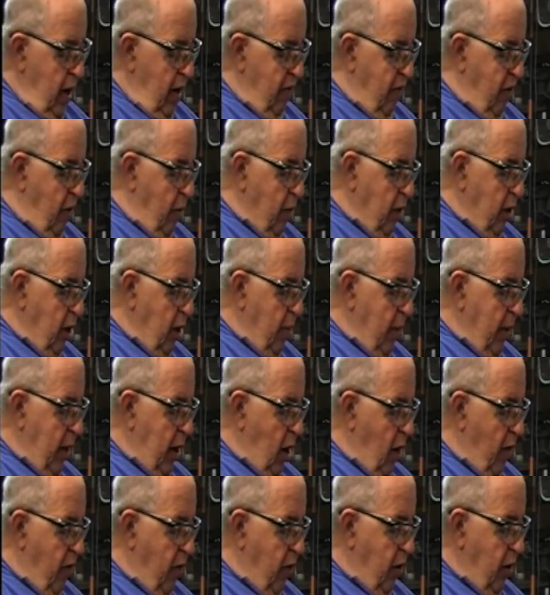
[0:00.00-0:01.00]
if I'm a little bit
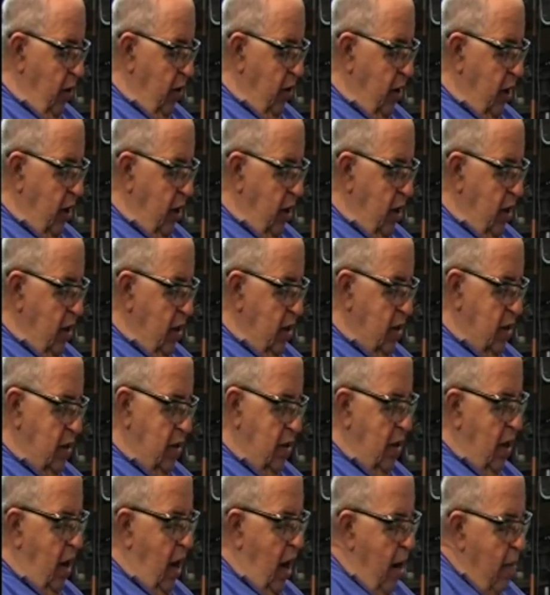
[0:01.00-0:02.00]
off on the thickness,
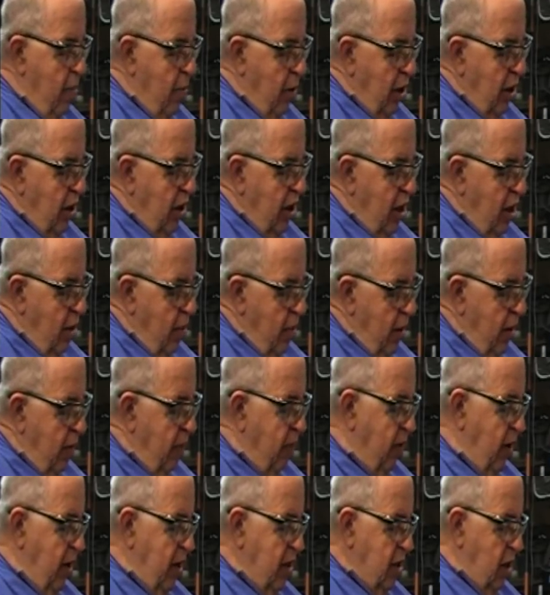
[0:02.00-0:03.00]
I'm a little bit of
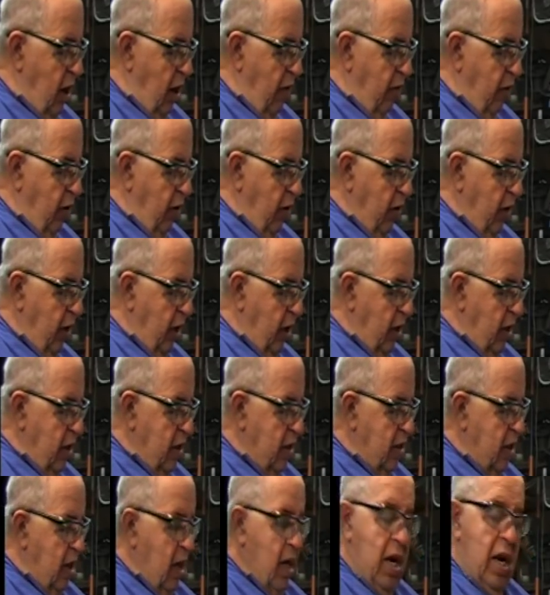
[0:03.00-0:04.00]
fuzz off on the
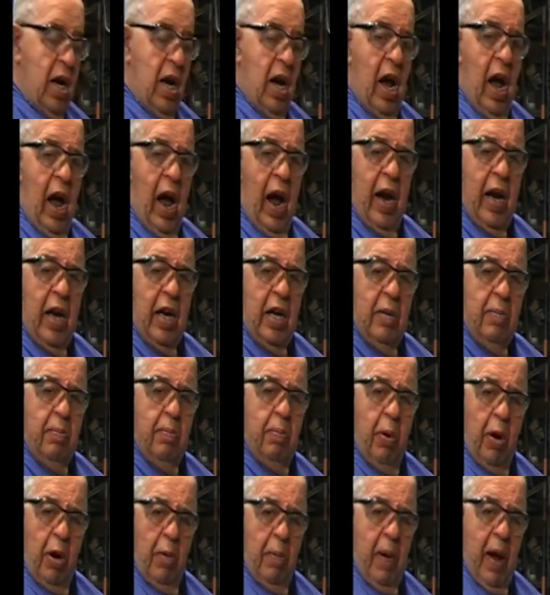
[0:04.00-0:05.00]
thickness, I can
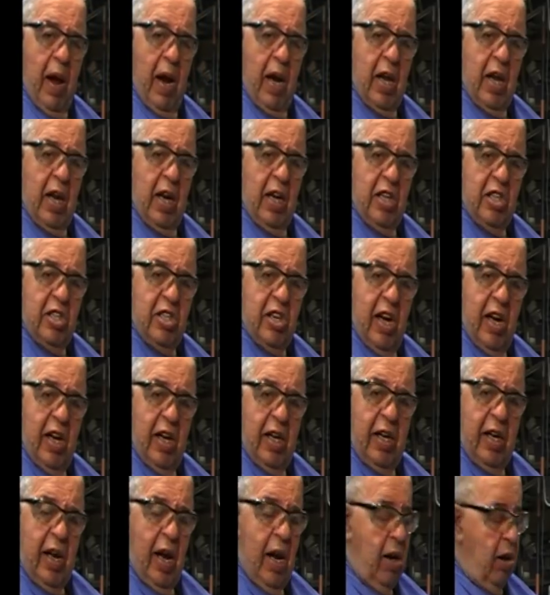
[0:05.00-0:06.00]
put it back in and sand
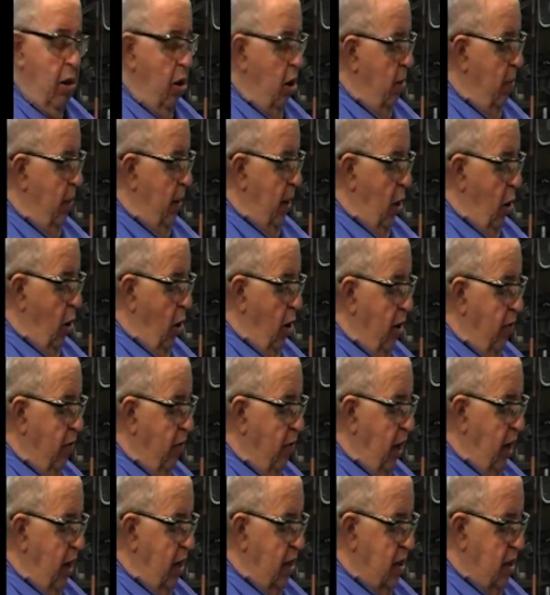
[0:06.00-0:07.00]
it down a little bit on the
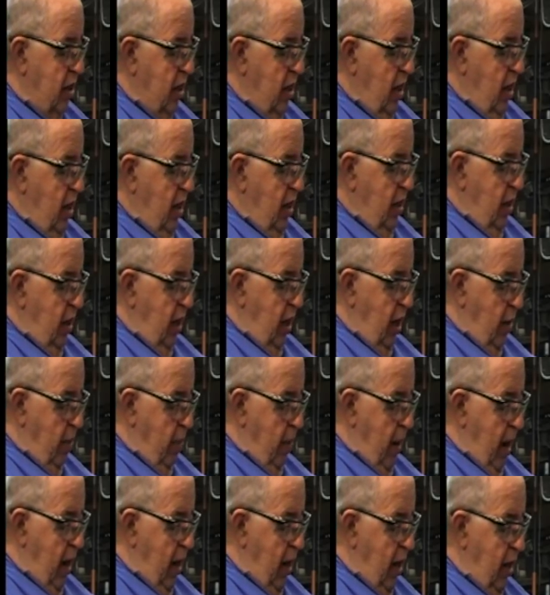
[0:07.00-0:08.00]
face to get it
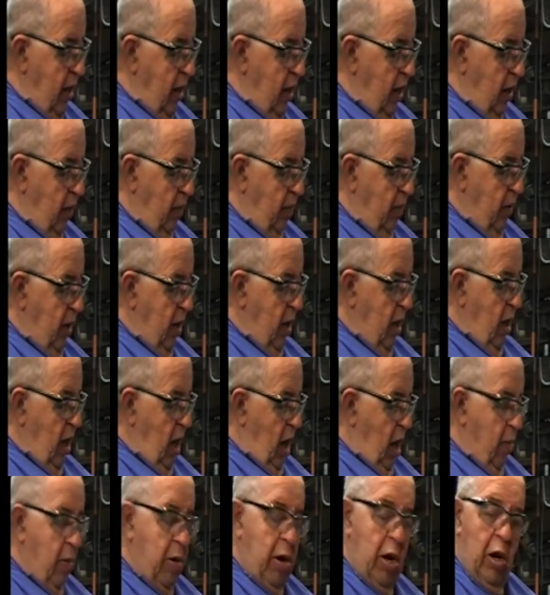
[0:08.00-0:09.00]
back in here.
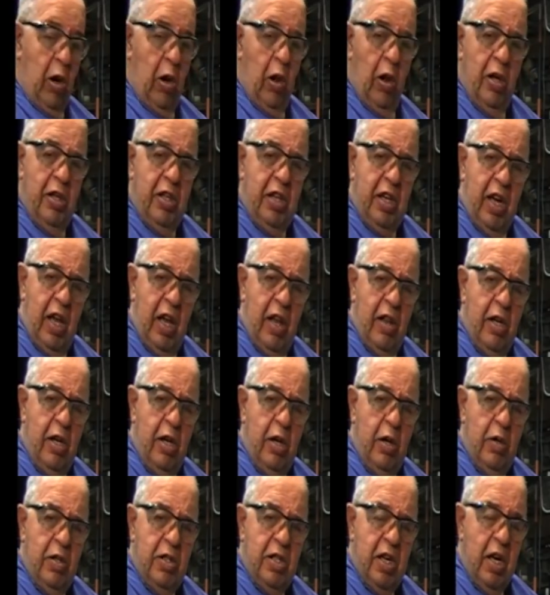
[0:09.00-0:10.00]
I'm going to glue it together
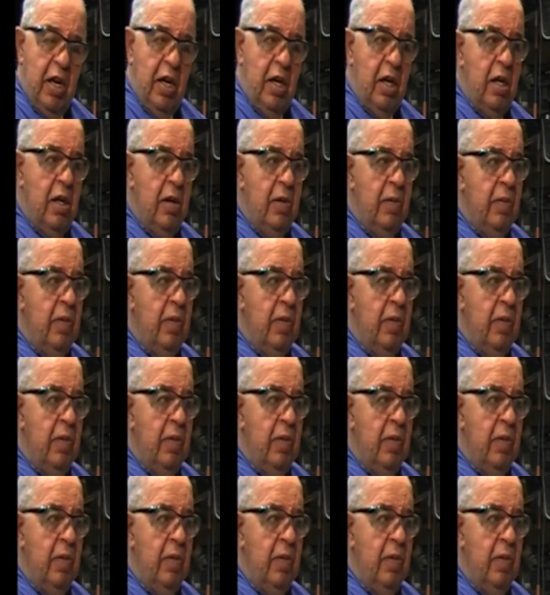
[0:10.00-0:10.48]
using